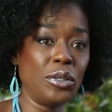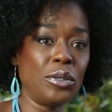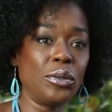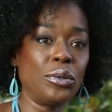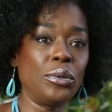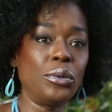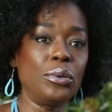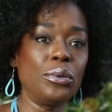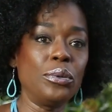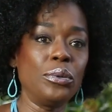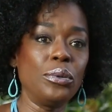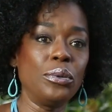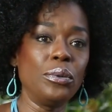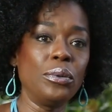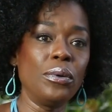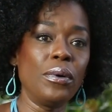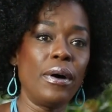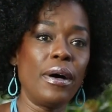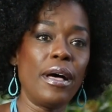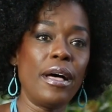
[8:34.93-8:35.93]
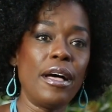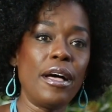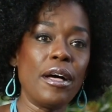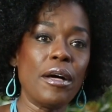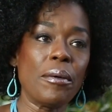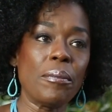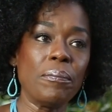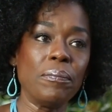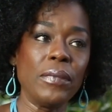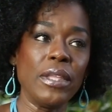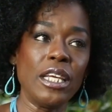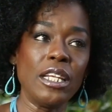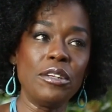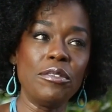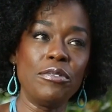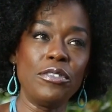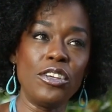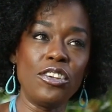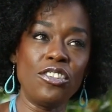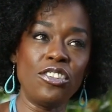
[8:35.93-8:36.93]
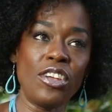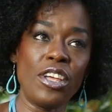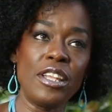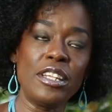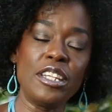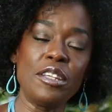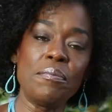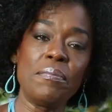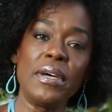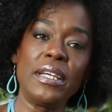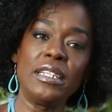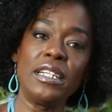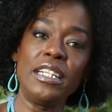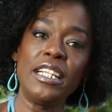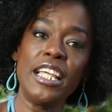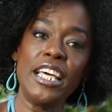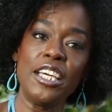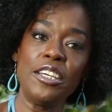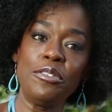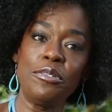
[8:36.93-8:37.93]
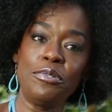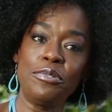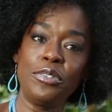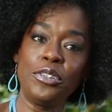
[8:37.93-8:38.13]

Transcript: who envisioned a better life